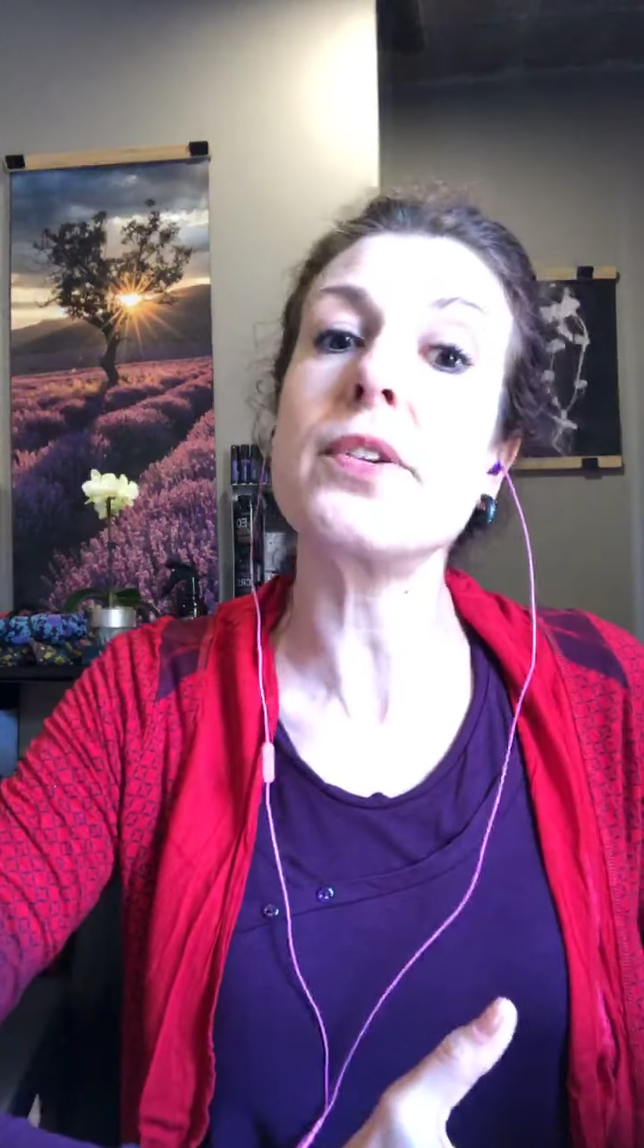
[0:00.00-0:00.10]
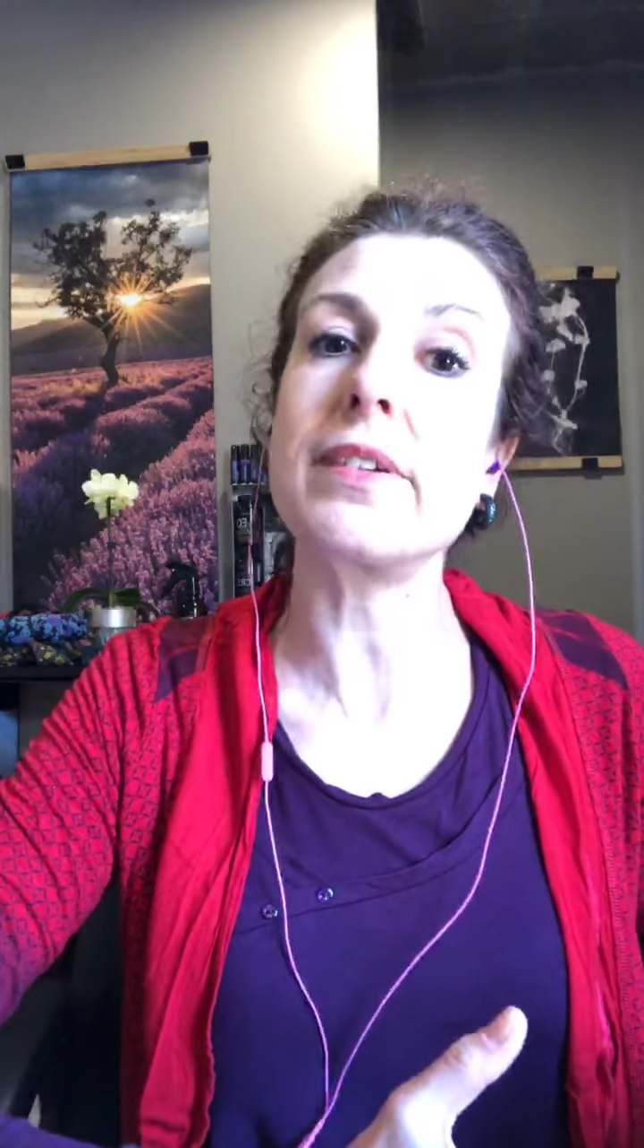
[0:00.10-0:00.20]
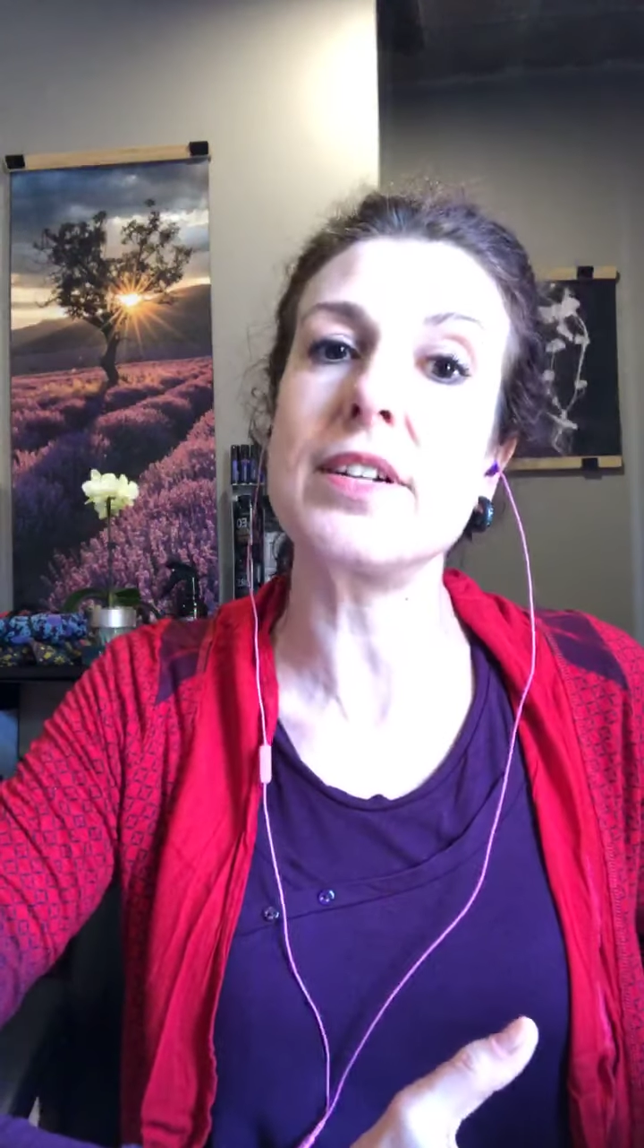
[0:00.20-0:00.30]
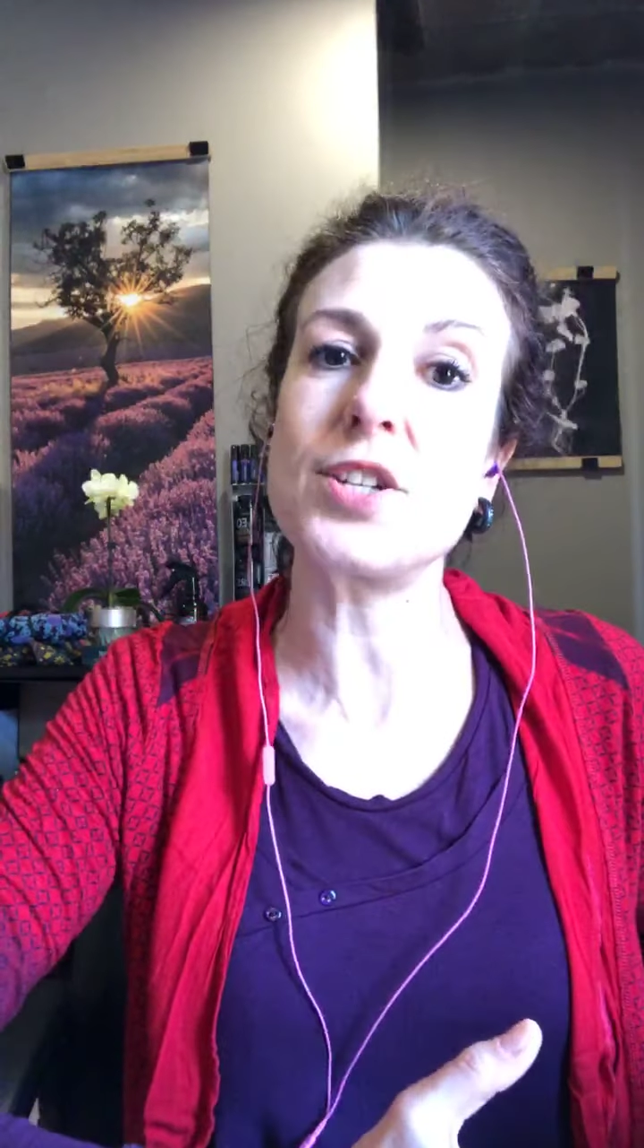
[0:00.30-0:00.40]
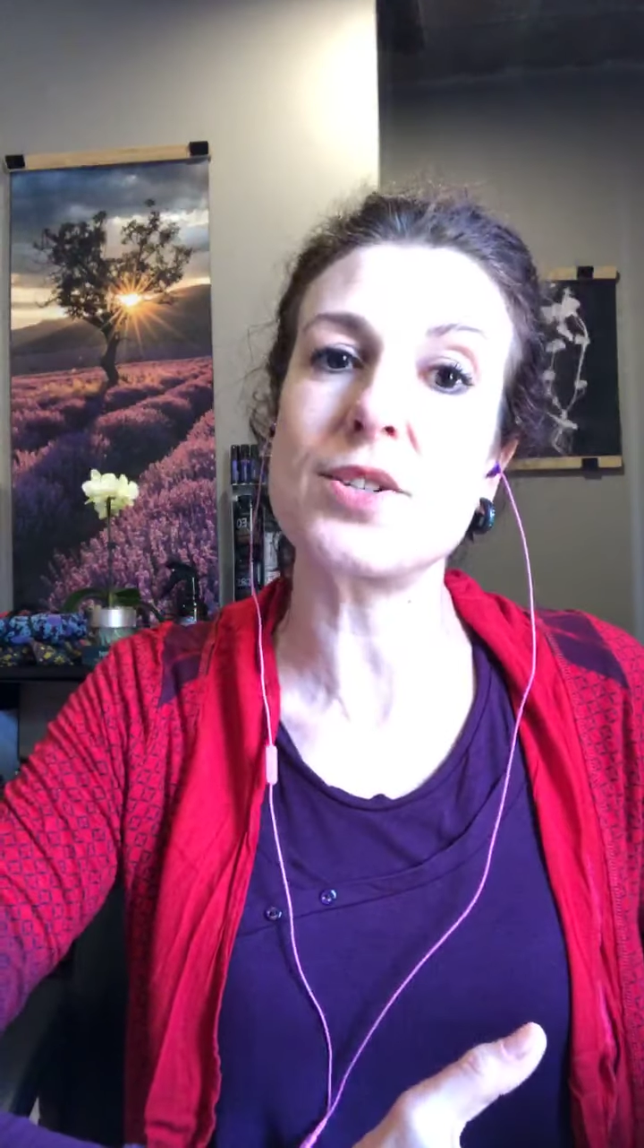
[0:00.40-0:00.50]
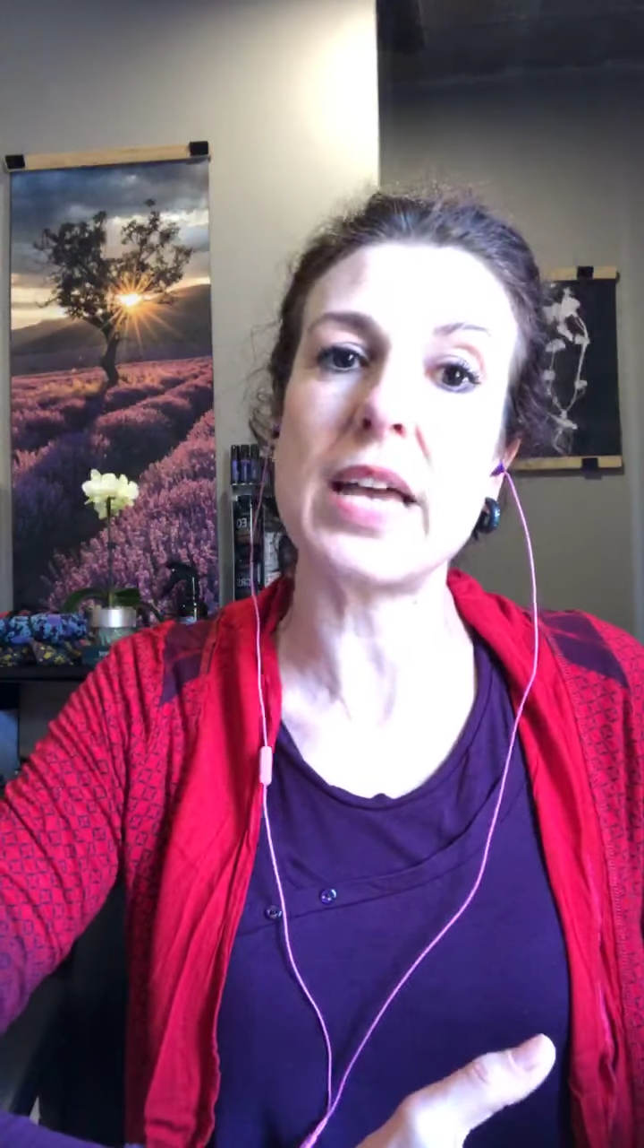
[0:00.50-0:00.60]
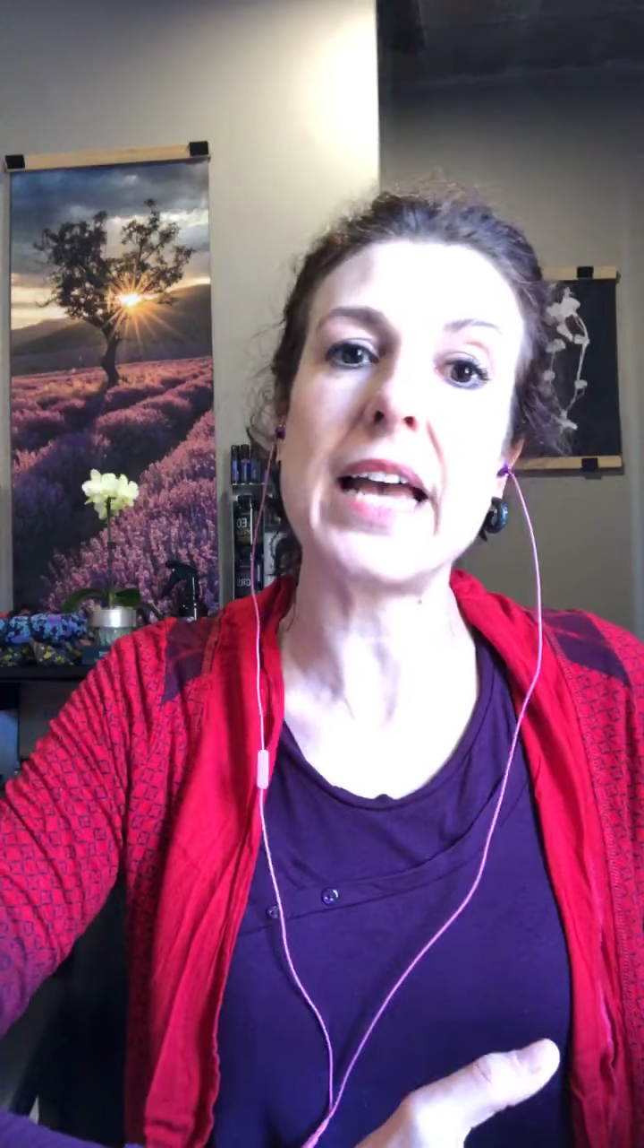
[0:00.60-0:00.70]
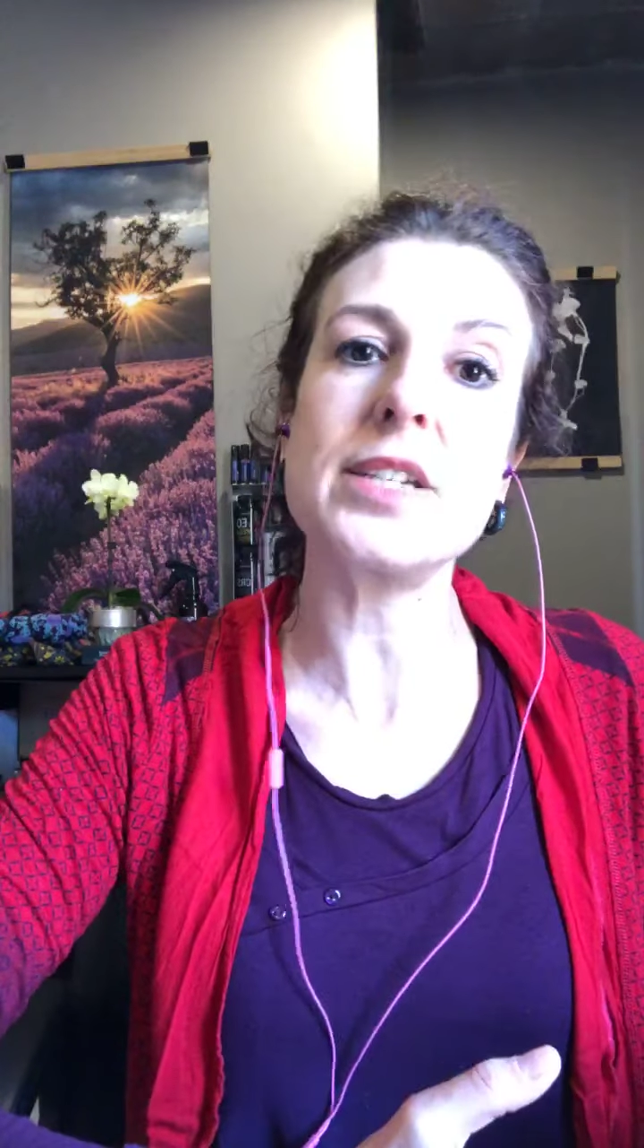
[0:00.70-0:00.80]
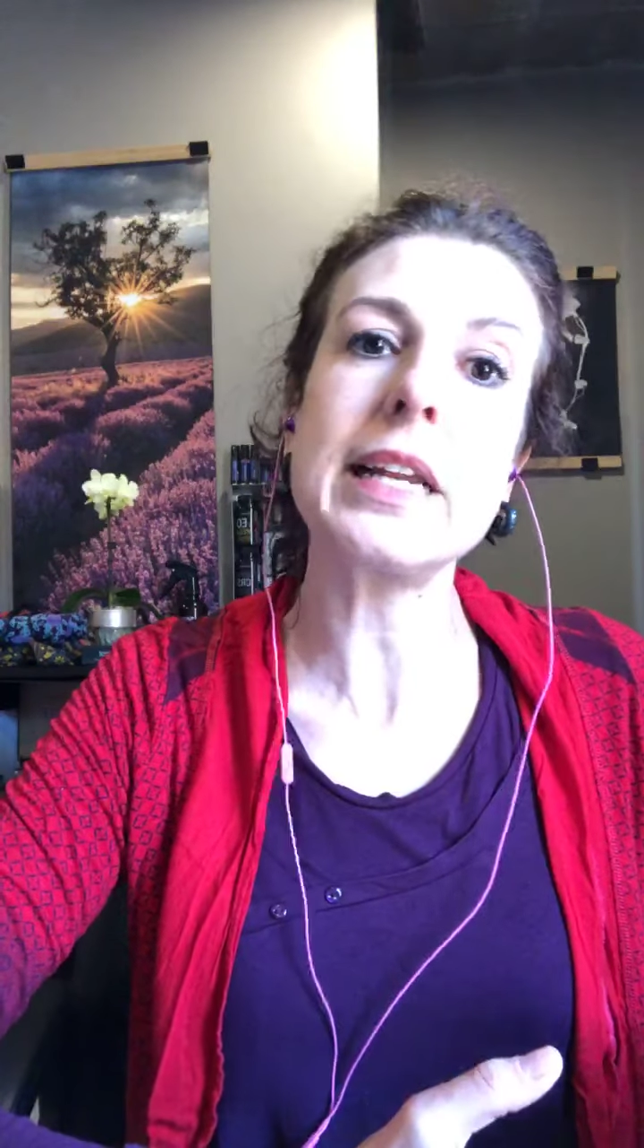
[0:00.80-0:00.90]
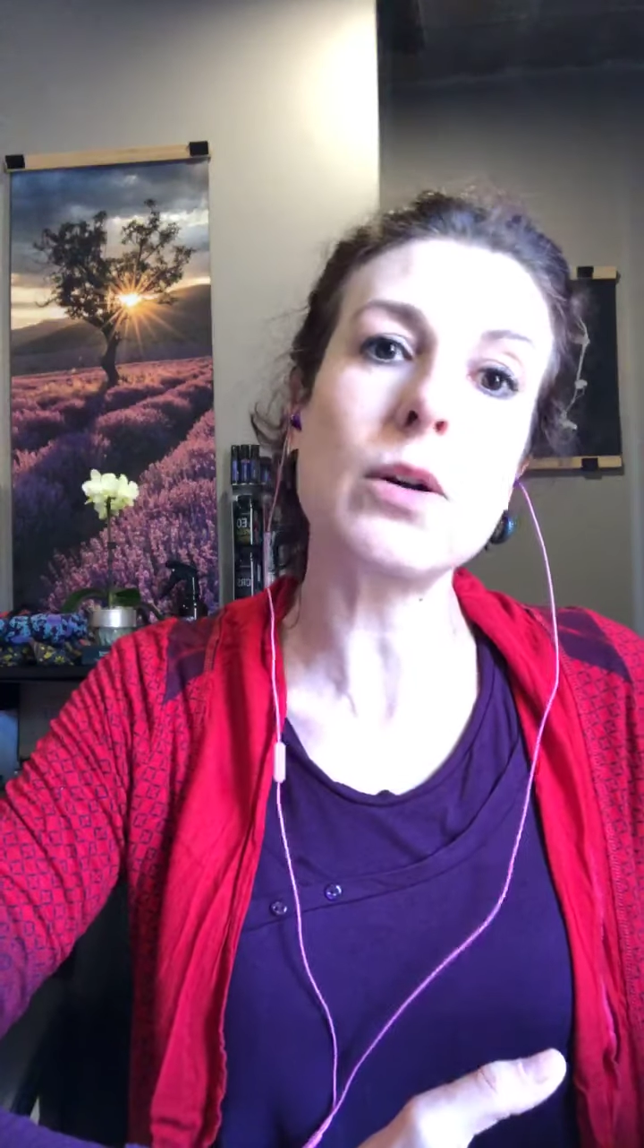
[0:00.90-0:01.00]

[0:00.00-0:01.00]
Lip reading: conditions are actually